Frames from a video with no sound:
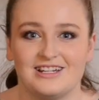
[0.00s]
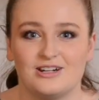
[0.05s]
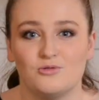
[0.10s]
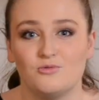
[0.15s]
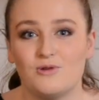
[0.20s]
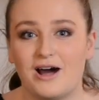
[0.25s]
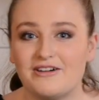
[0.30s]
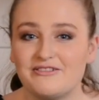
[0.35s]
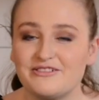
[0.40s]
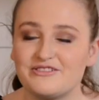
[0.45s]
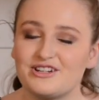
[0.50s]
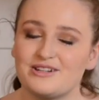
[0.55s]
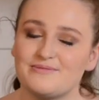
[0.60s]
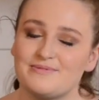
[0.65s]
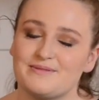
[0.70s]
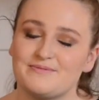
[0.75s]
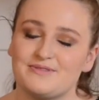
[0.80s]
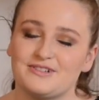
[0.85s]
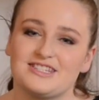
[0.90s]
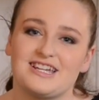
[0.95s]
While we've got a
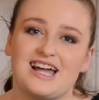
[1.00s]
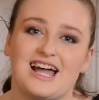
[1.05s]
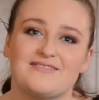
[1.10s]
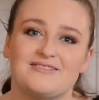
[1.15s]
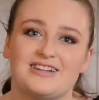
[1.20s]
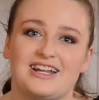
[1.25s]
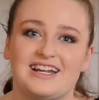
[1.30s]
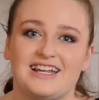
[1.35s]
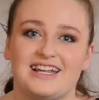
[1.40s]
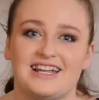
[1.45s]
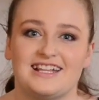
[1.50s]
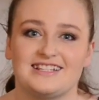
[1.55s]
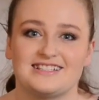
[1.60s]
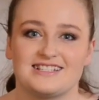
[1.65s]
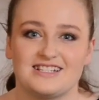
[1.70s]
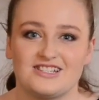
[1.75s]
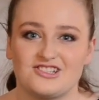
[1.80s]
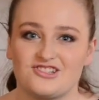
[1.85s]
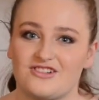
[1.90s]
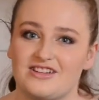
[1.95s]
bit more time on our hands
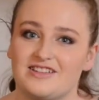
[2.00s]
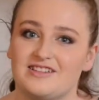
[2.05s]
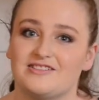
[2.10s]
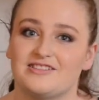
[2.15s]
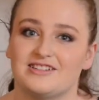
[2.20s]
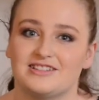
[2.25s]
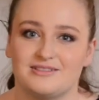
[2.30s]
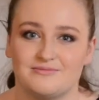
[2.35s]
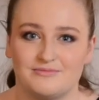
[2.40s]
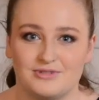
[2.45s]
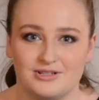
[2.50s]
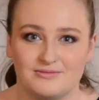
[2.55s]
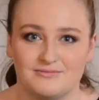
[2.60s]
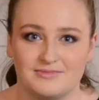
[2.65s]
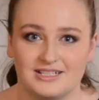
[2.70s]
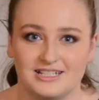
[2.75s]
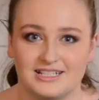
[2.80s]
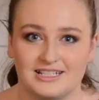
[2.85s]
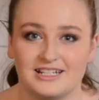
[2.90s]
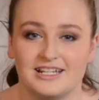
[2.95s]
in Australia at the moment,